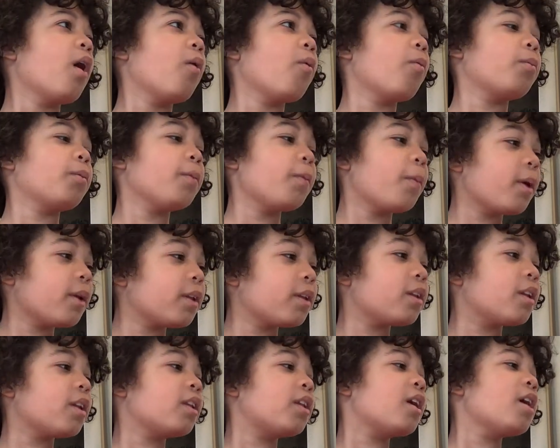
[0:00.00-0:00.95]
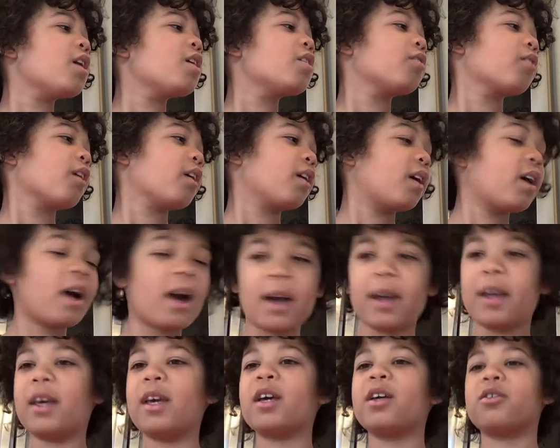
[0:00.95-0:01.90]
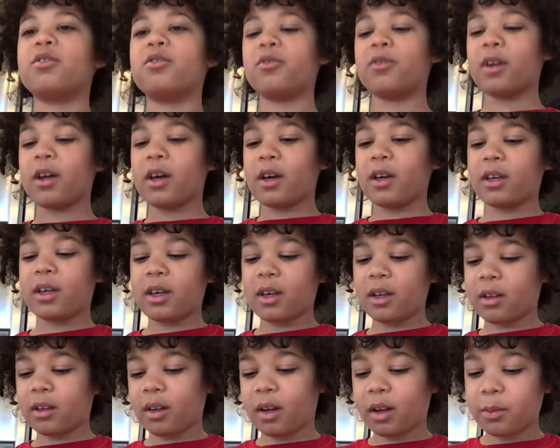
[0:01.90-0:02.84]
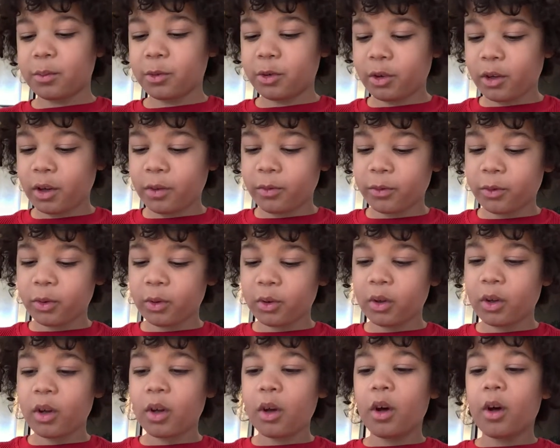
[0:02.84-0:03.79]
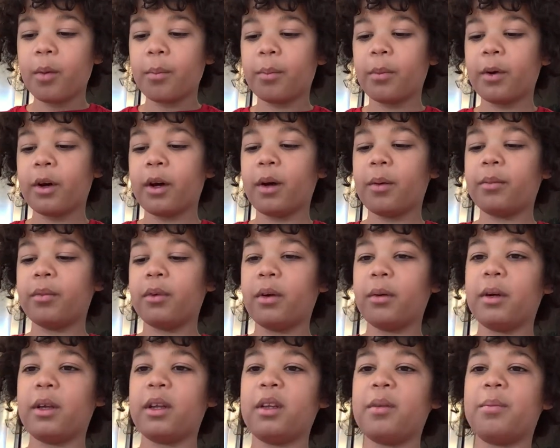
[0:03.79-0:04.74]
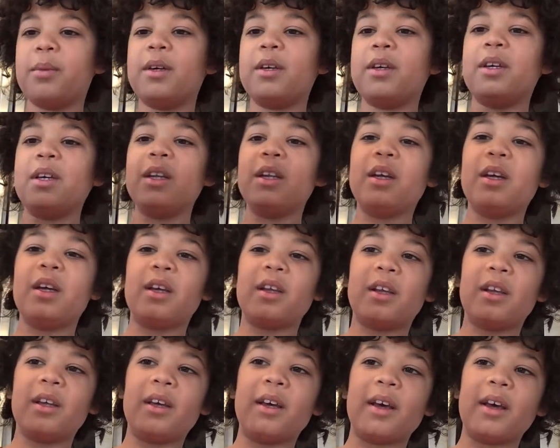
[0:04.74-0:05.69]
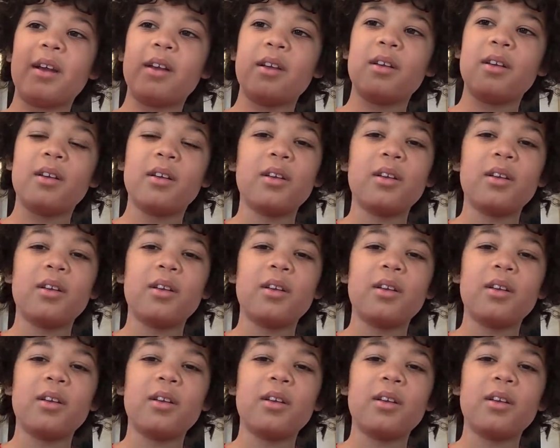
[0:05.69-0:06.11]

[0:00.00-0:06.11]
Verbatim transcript: what did it taste like I can't do that I can't time travel but I'm, I'm gonna be eating it again